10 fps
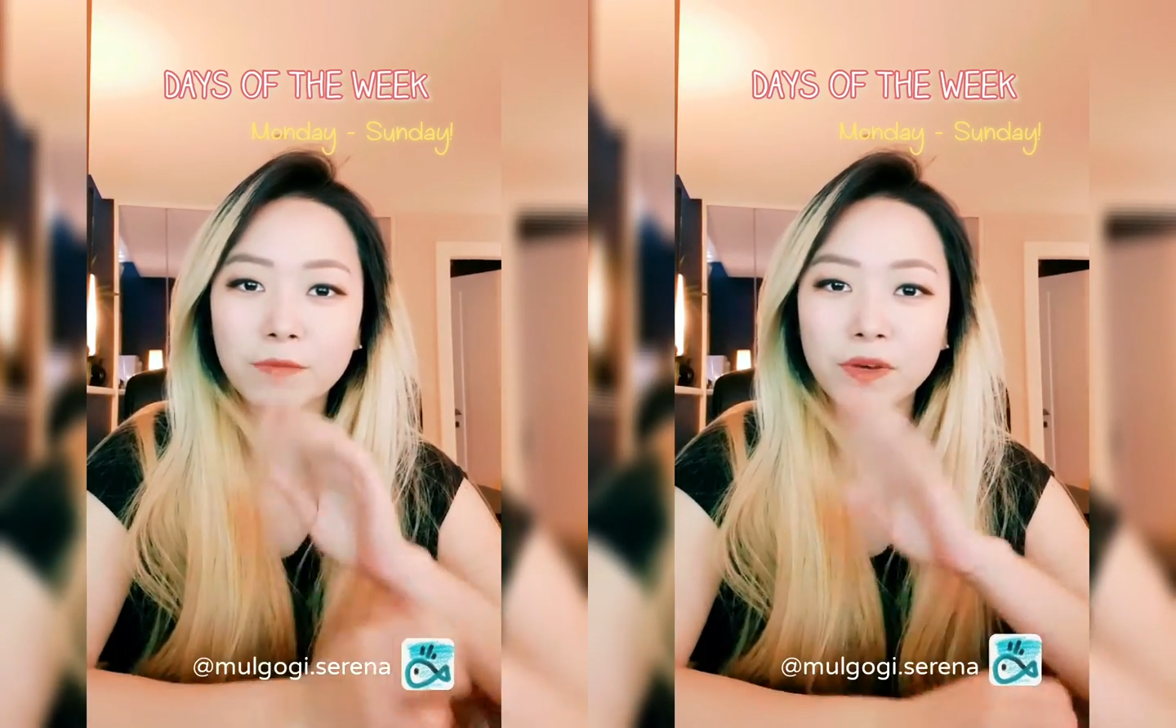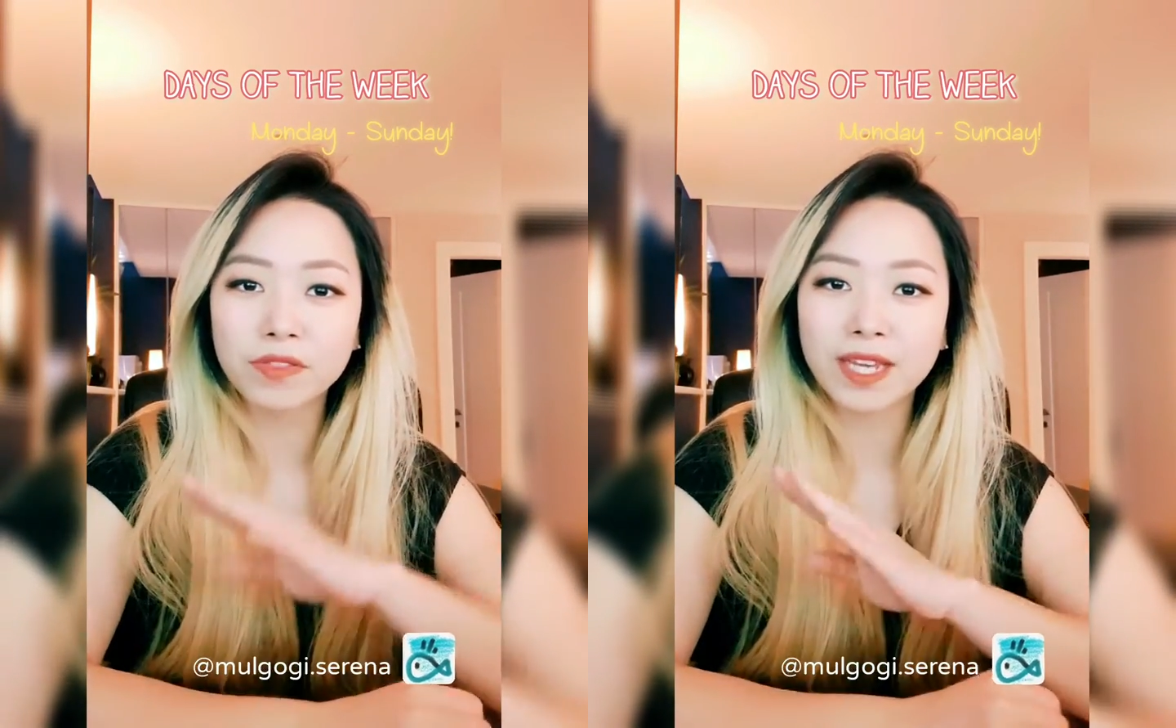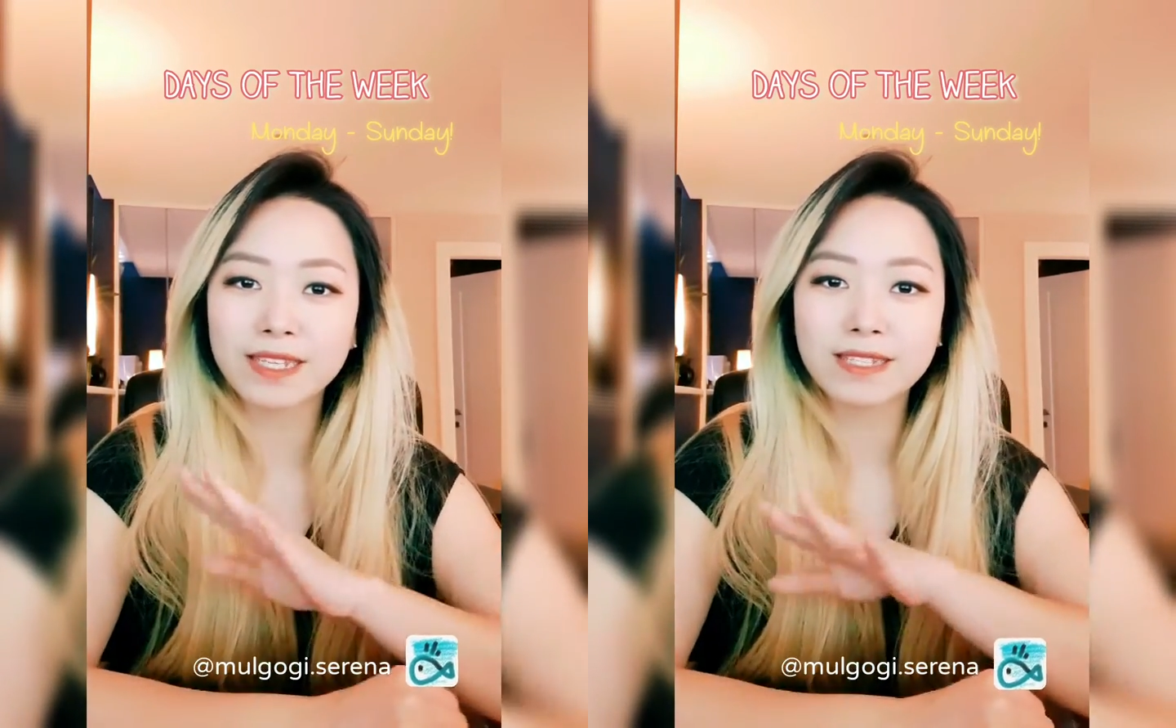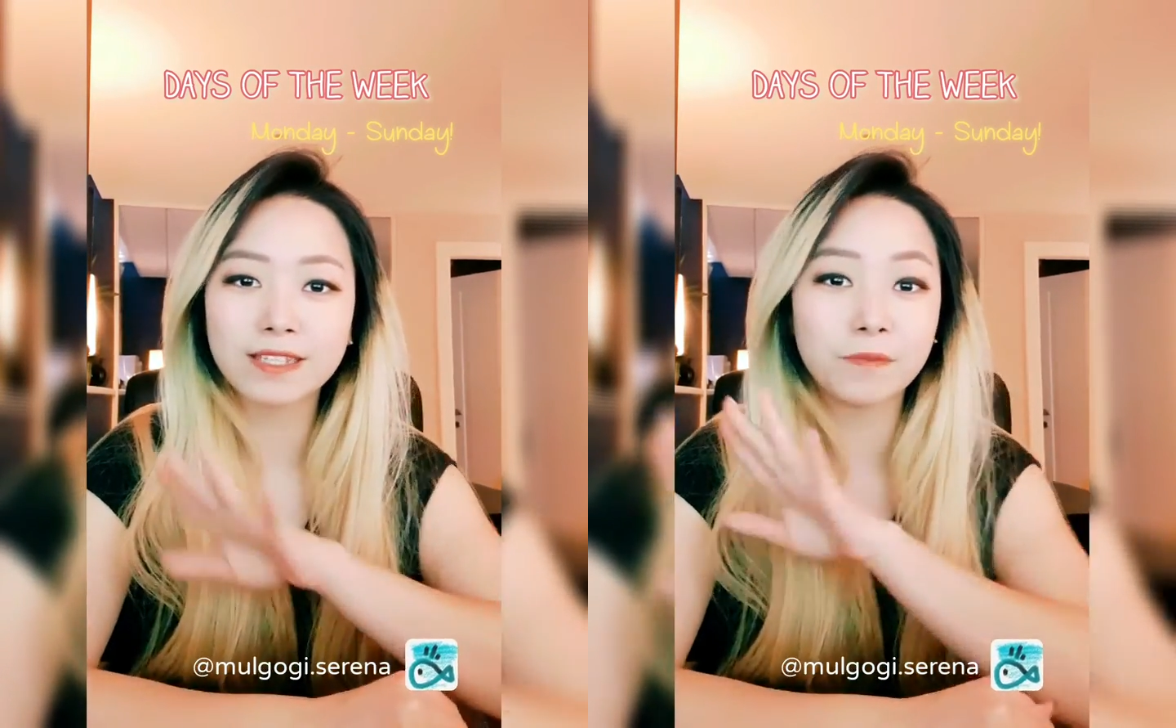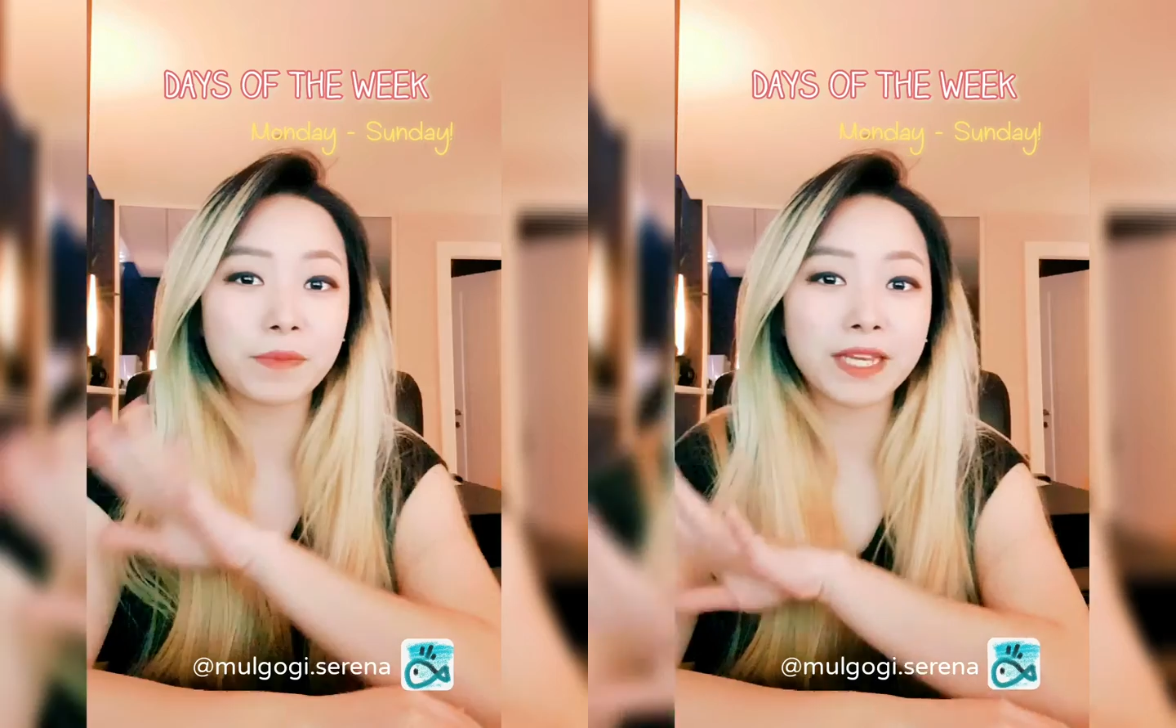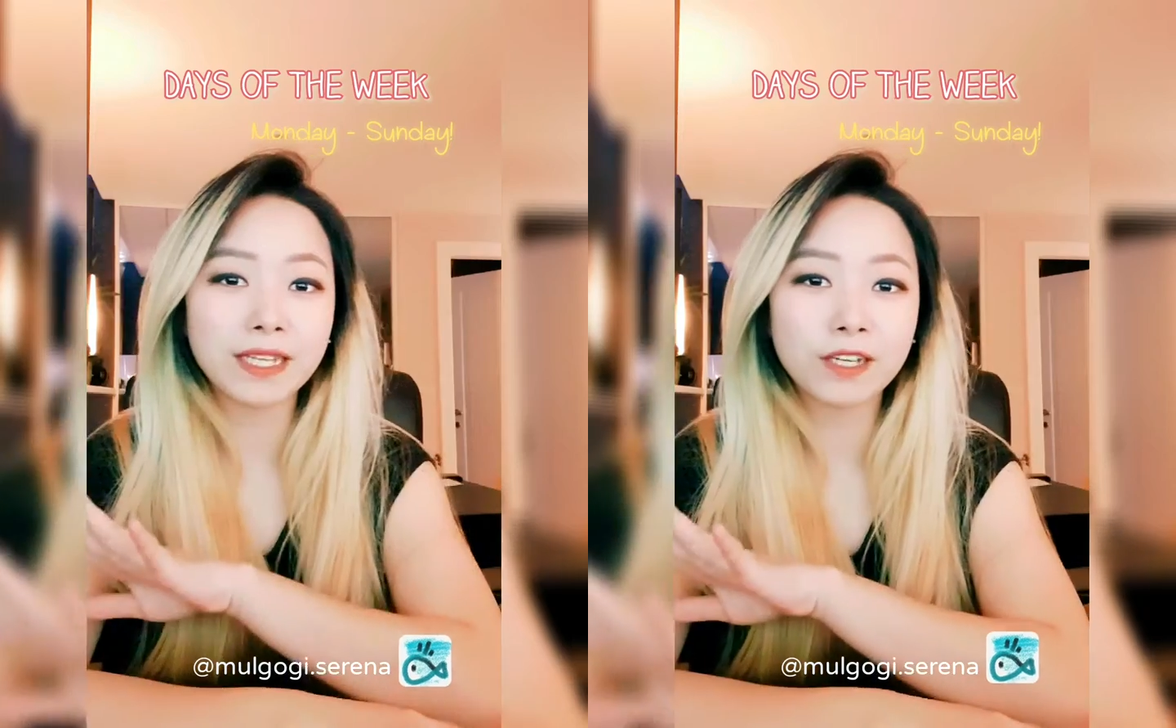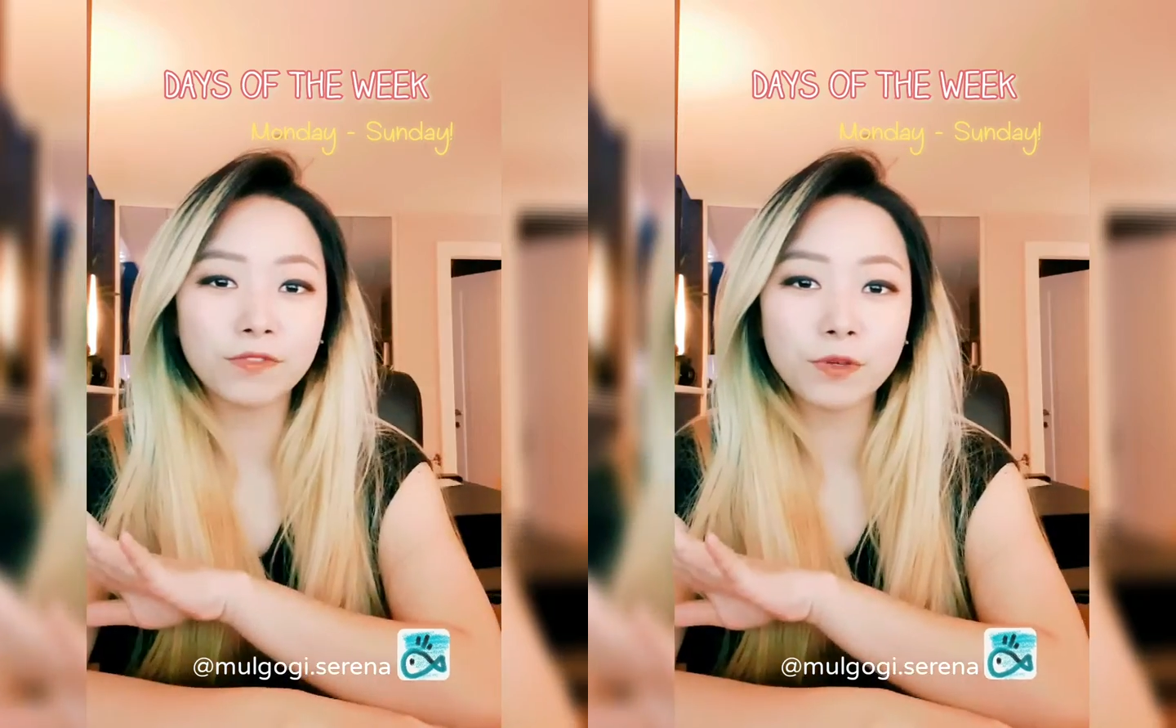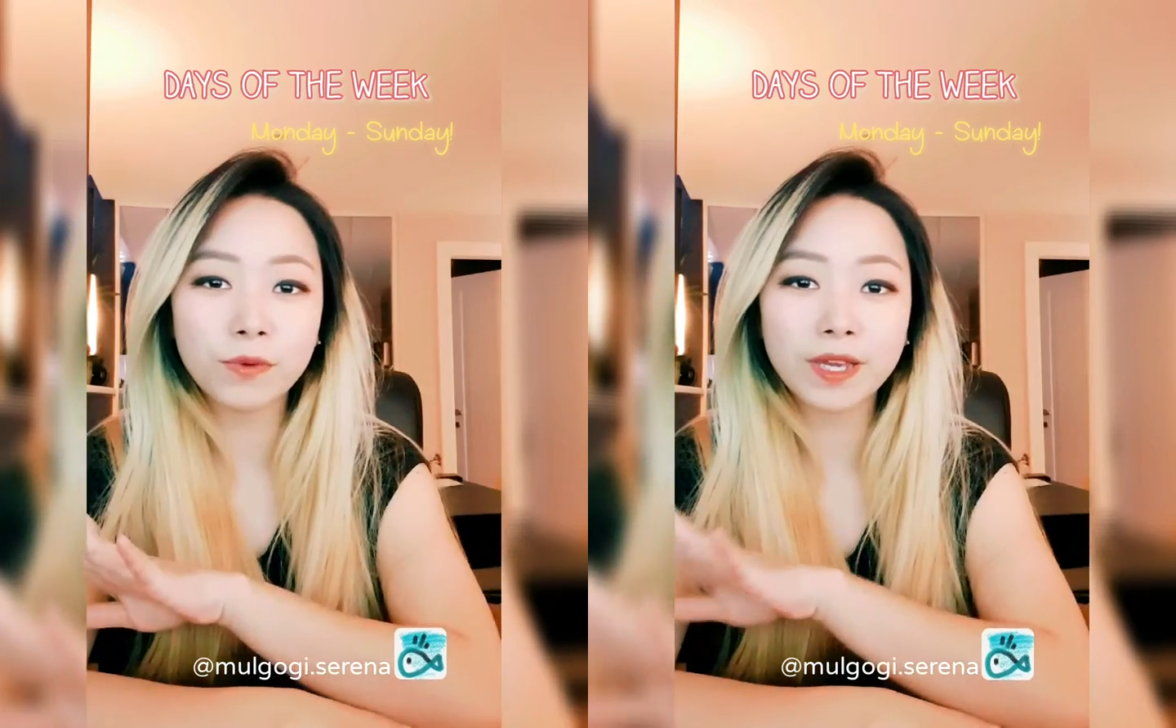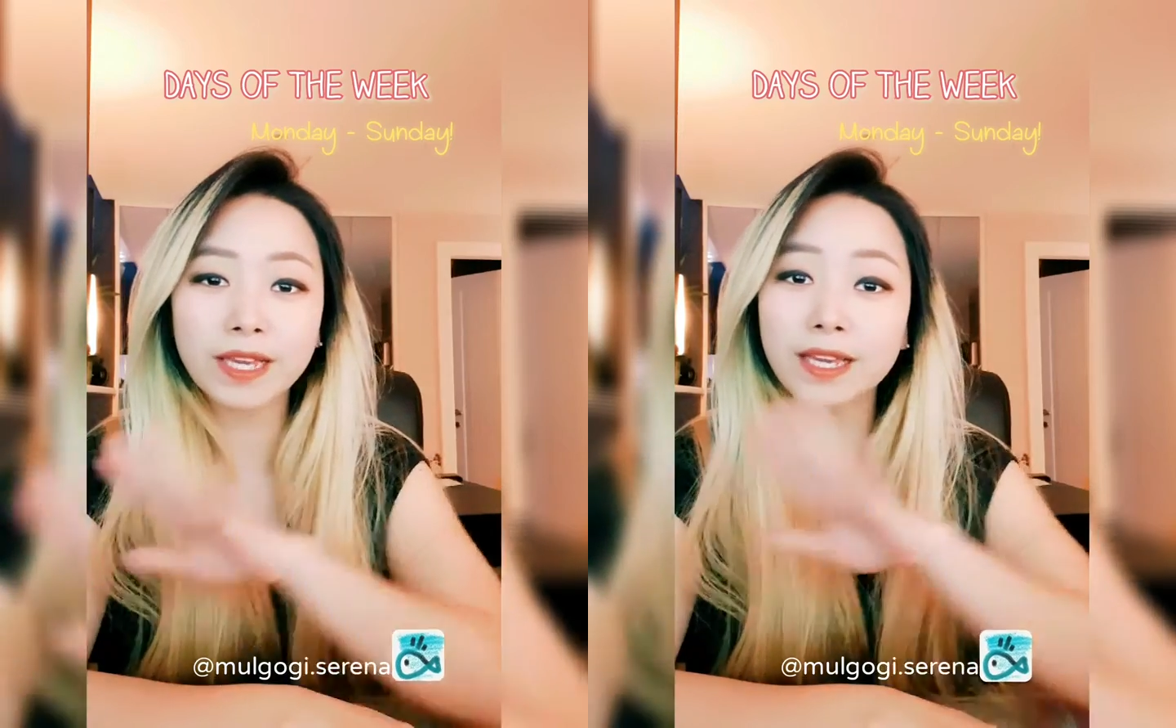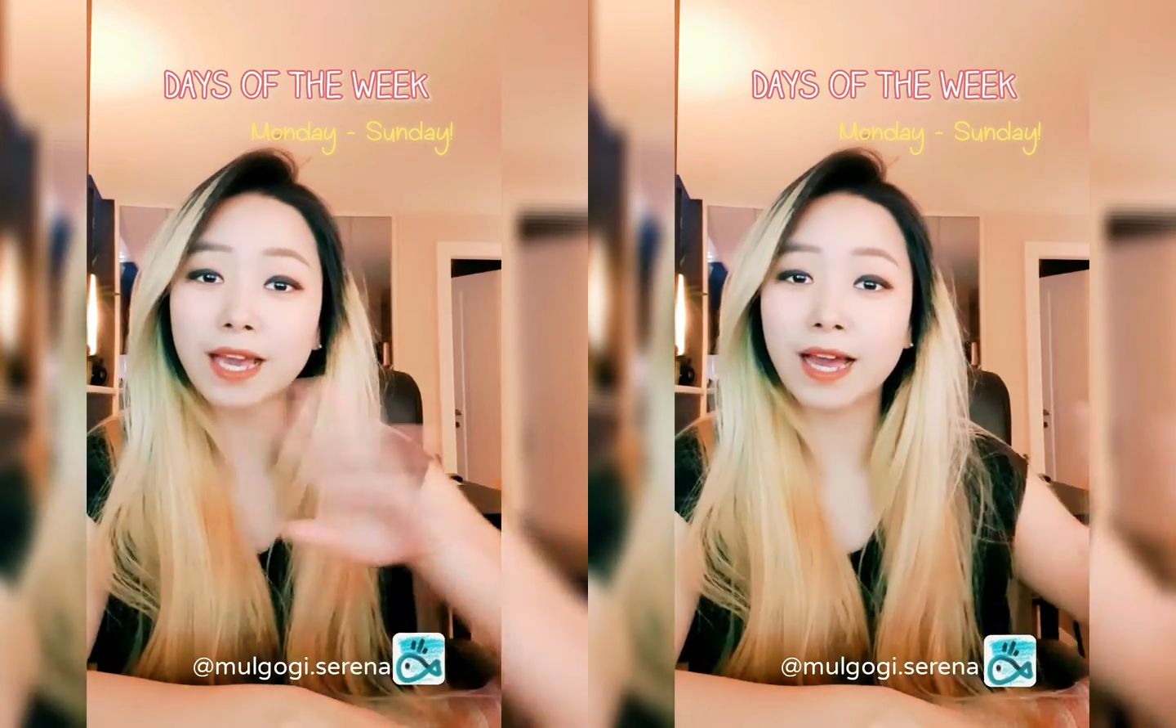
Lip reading: Monday is the beginning of the week,